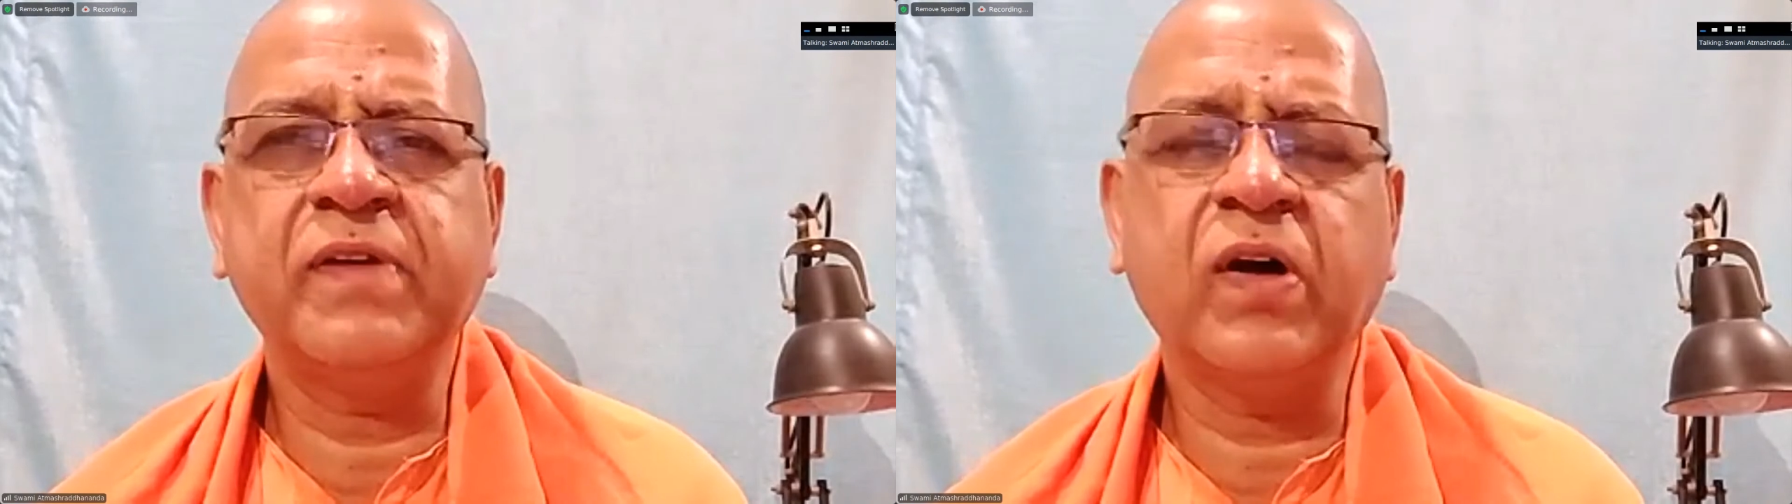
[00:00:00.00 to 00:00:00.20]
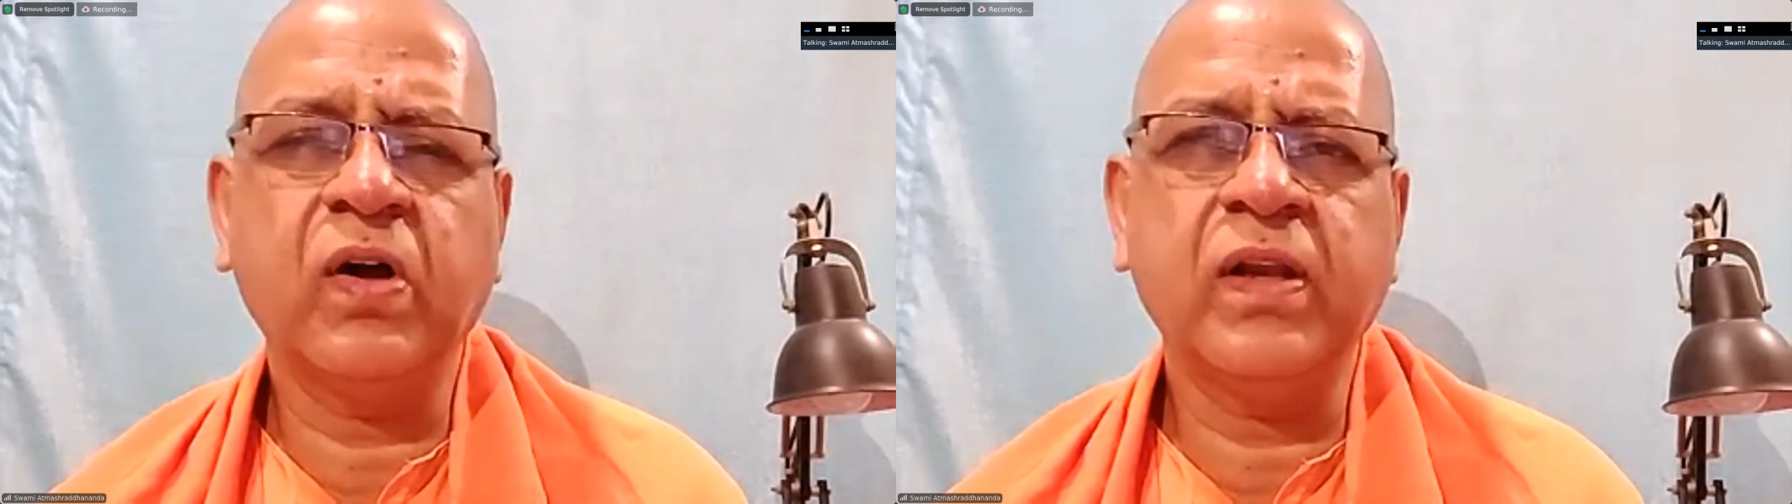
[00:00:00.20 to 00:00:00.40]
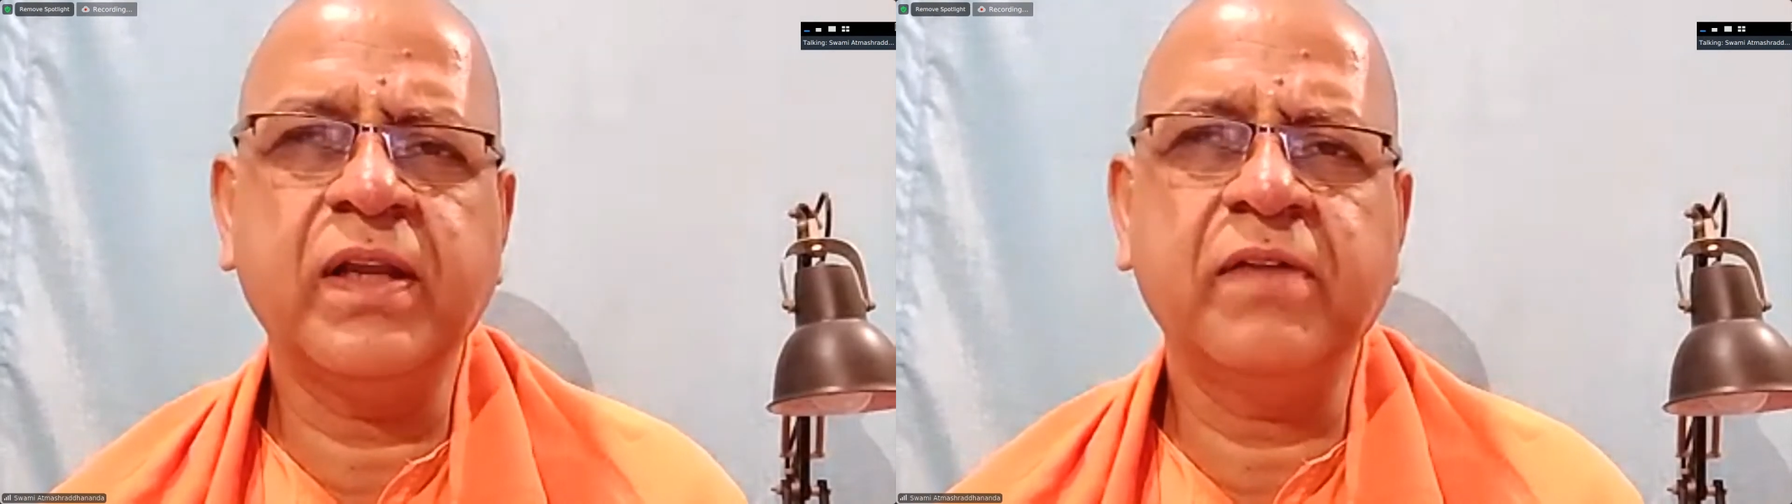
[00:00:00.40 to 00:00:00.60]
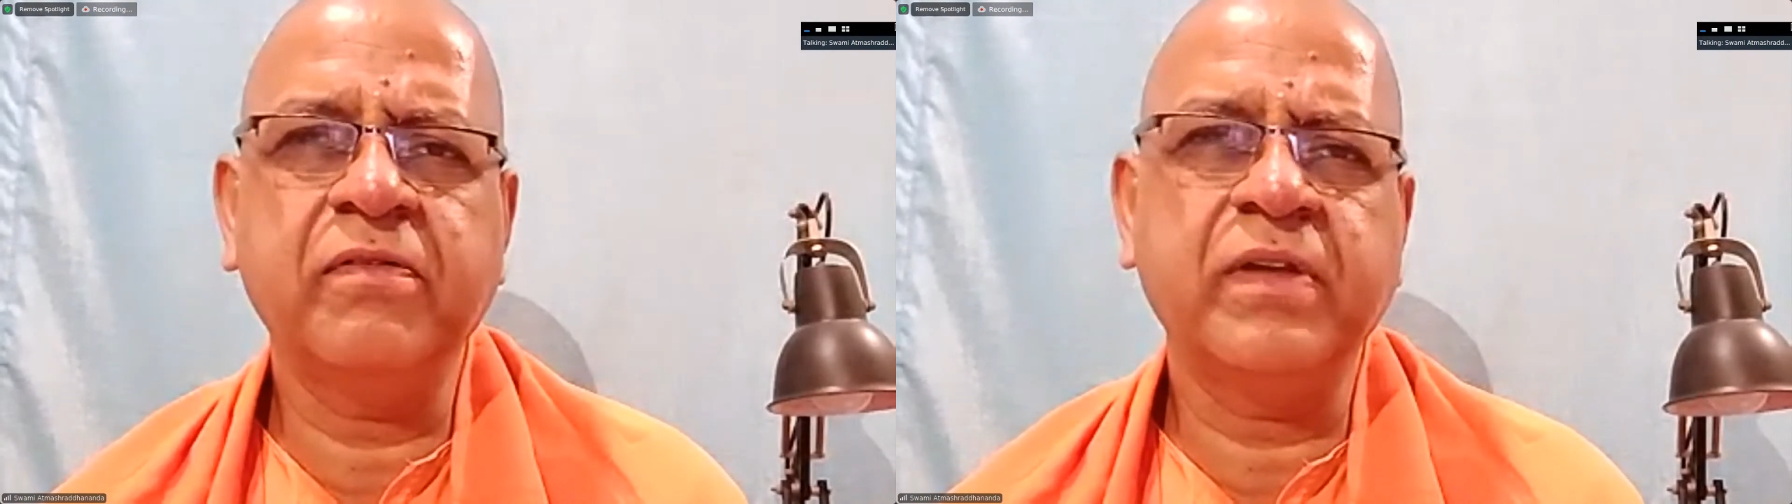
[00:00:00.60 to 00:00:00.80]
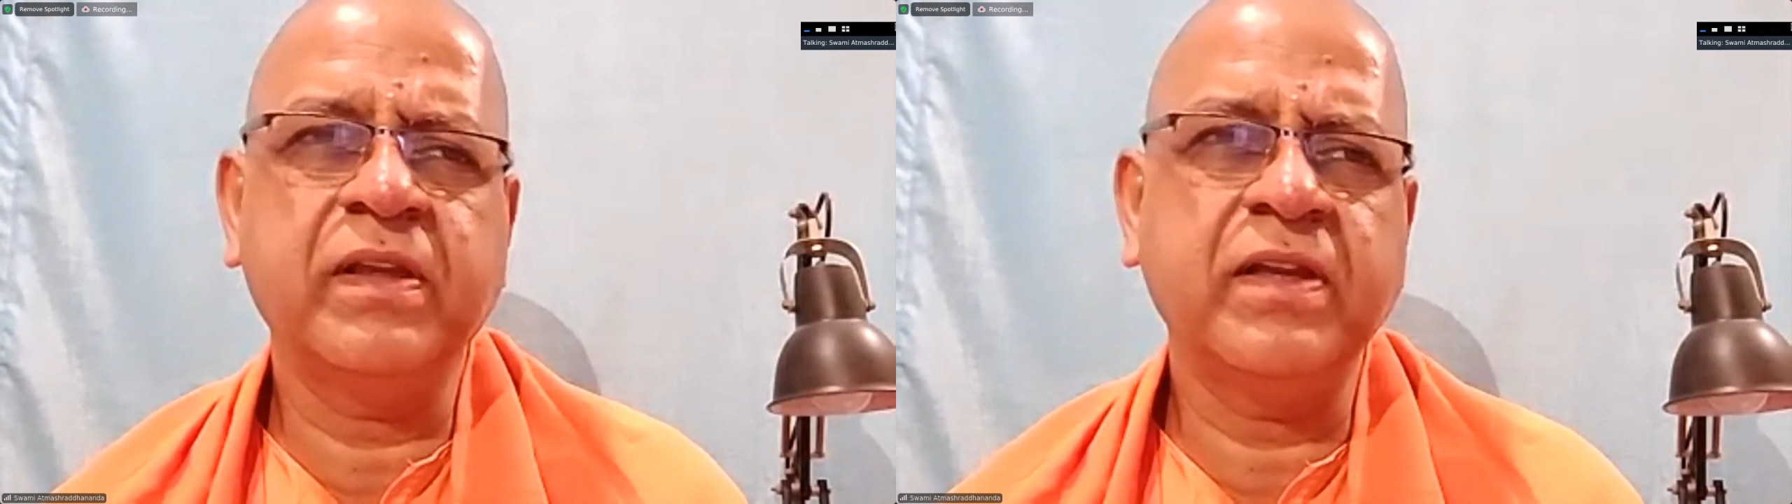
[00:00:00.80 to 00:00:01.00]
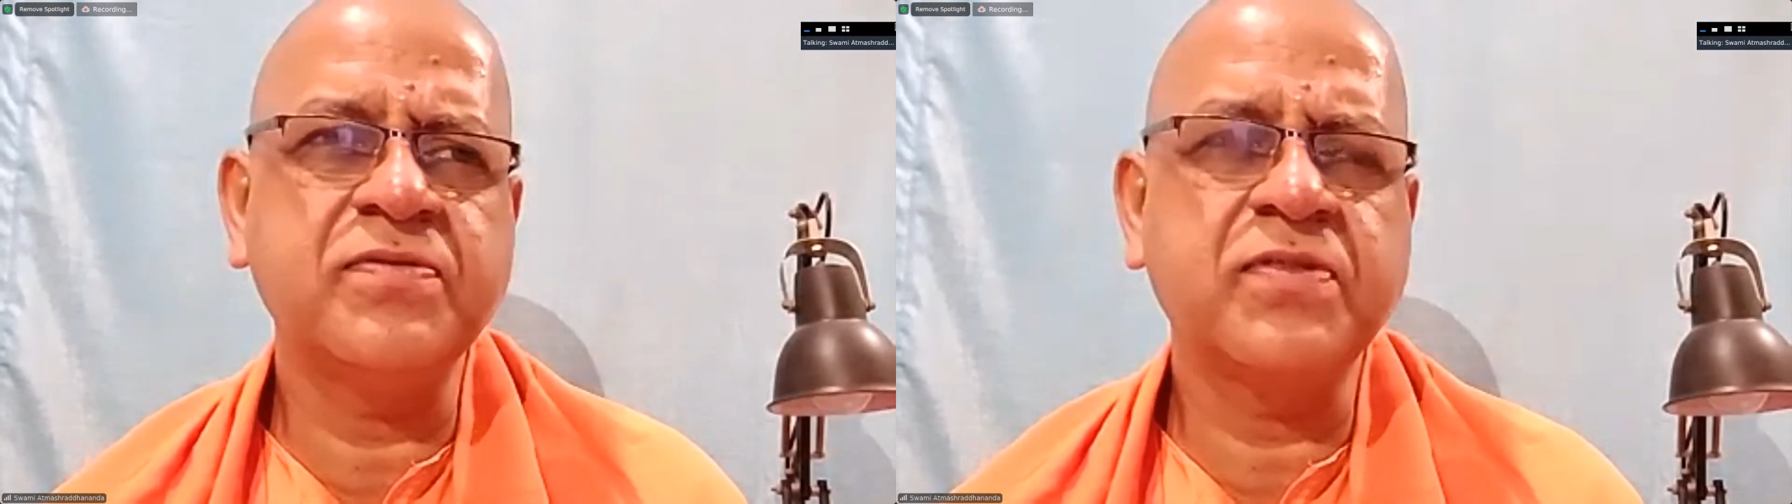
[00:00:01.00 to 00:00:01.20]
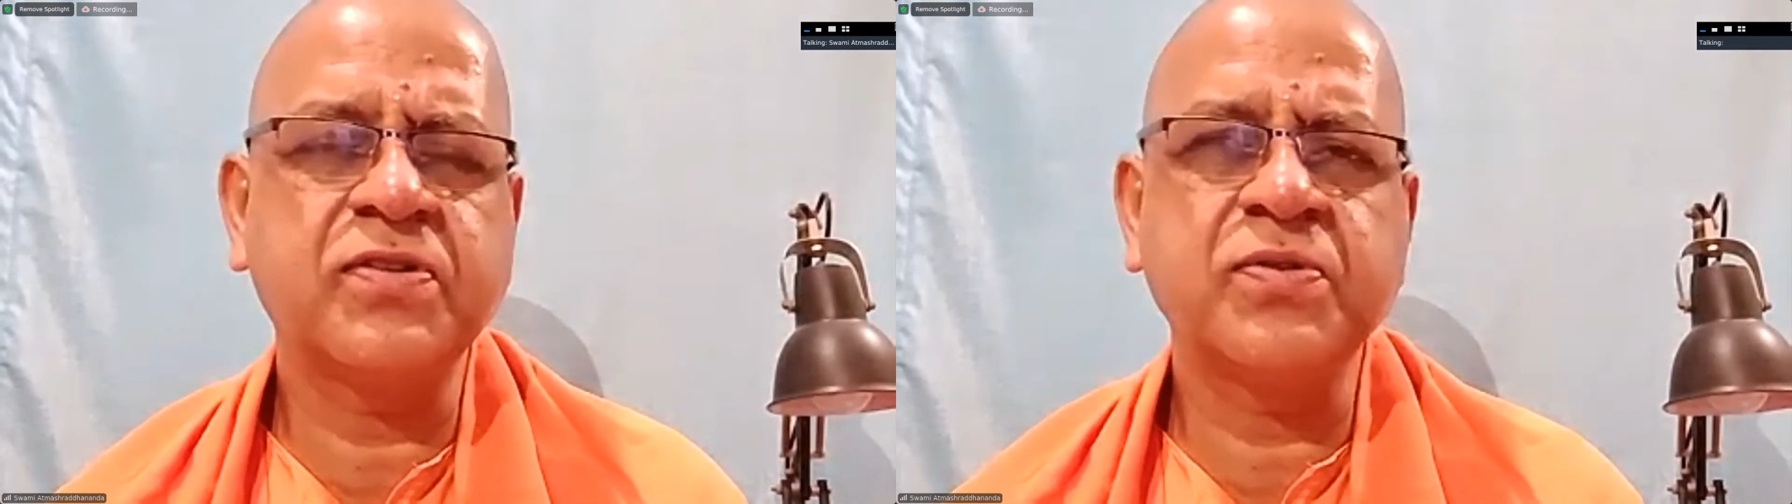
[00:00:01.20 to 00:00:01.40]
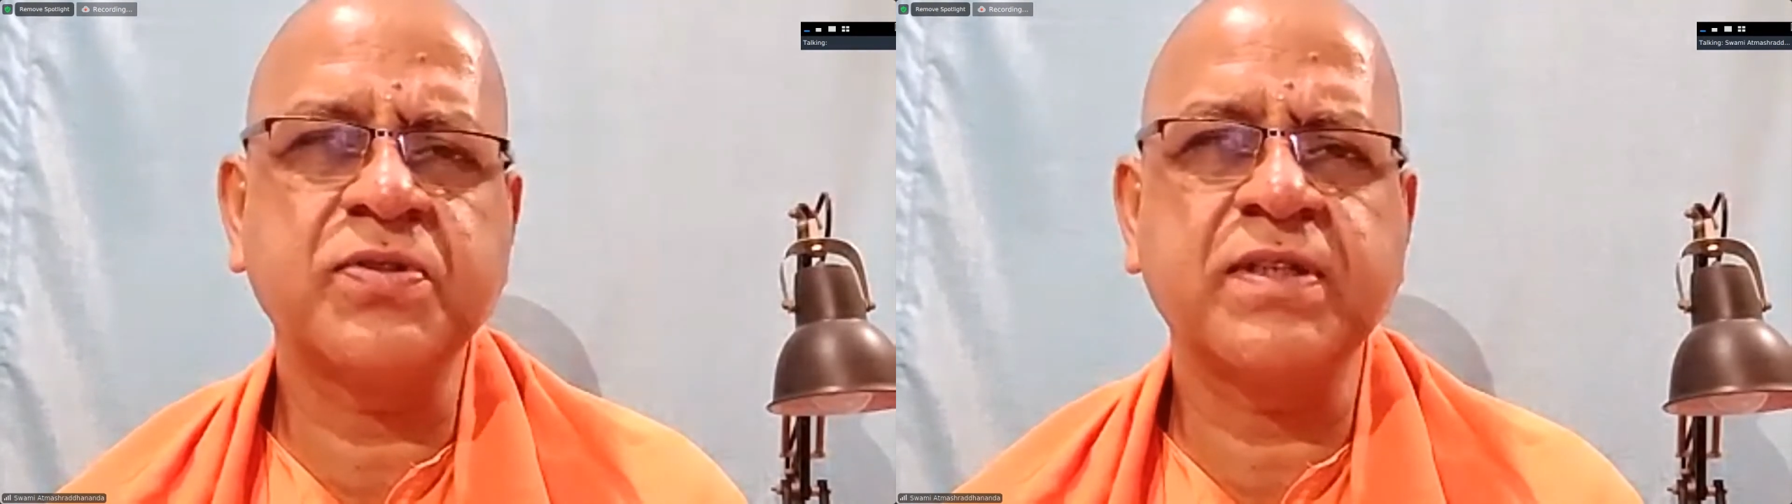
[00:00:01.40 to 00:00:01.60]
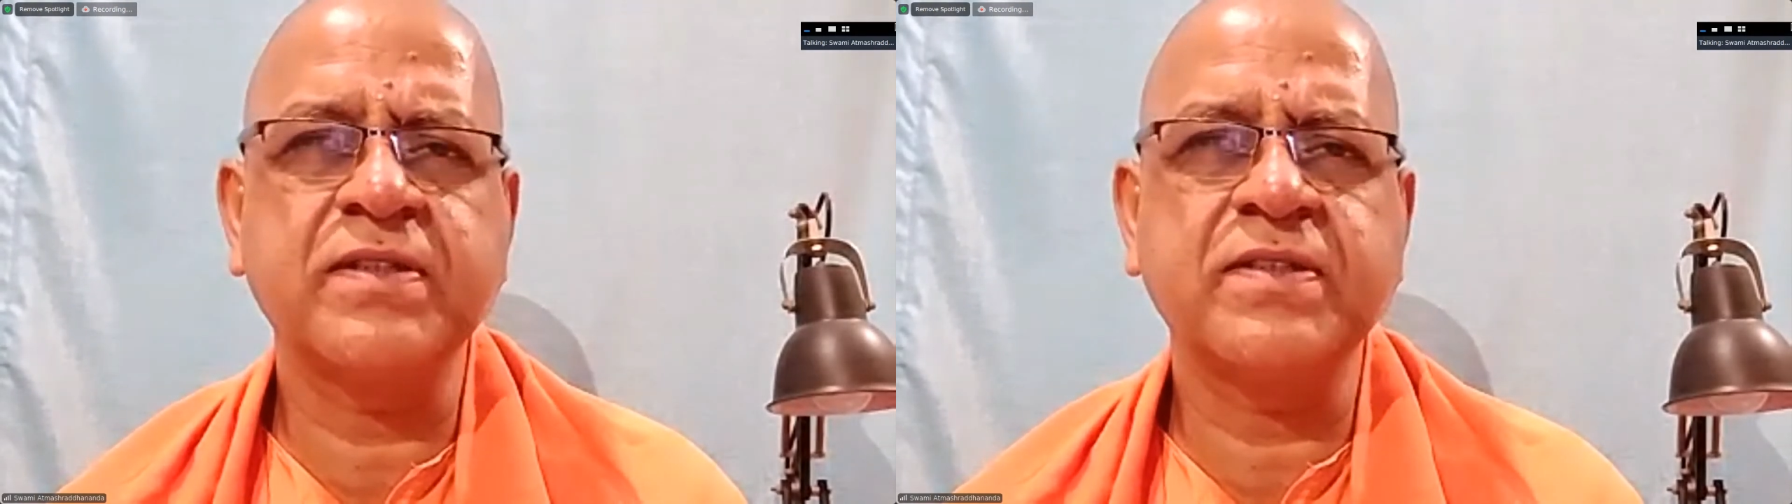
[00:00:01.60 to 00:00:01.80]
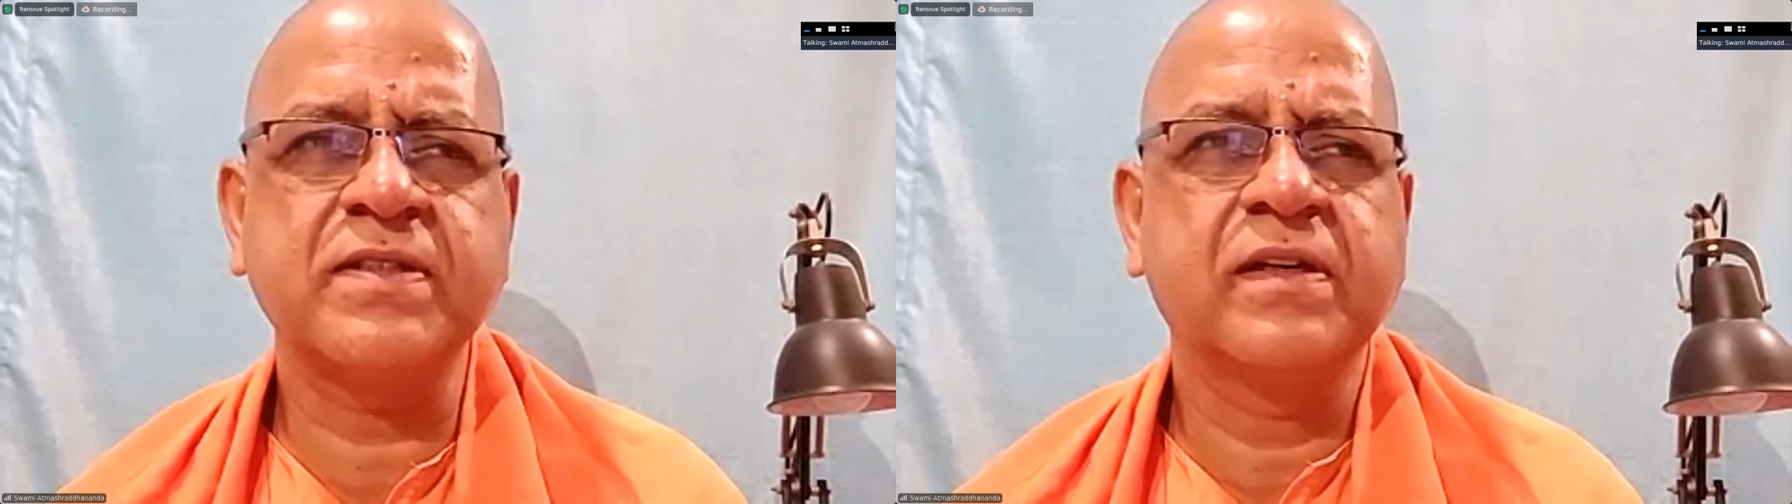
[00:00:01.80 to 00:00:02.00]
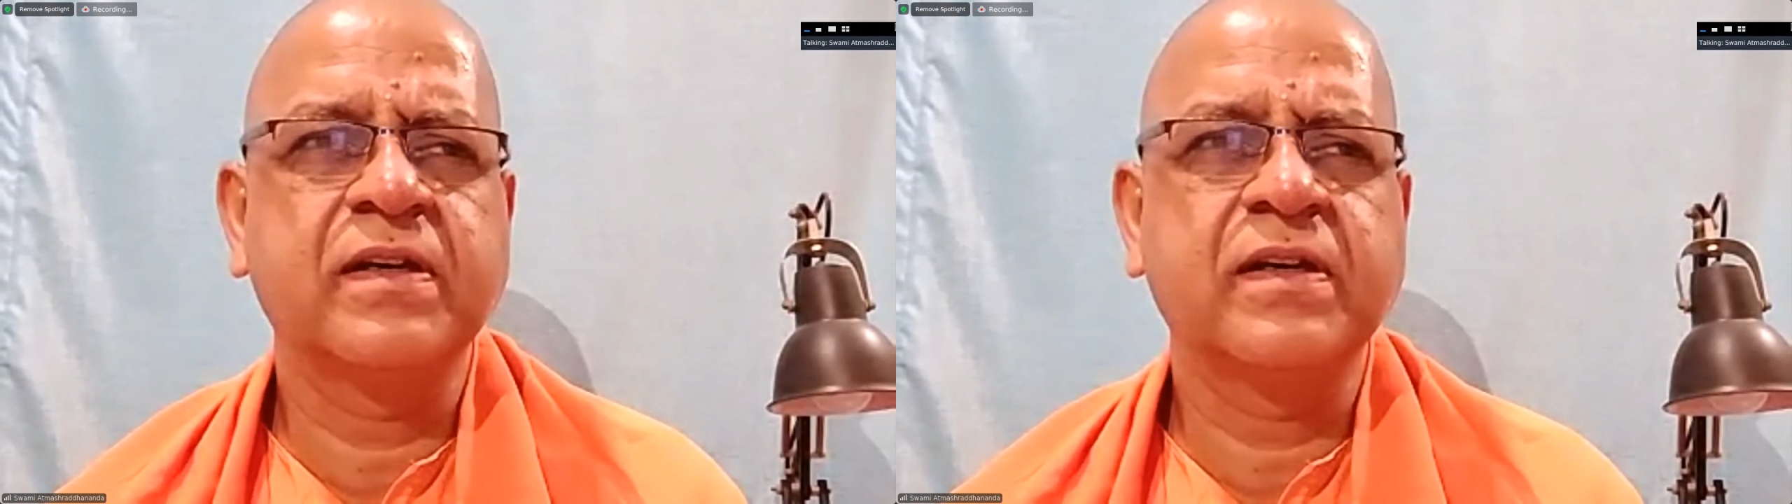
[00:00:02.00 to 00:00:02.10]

We all live in the institutions.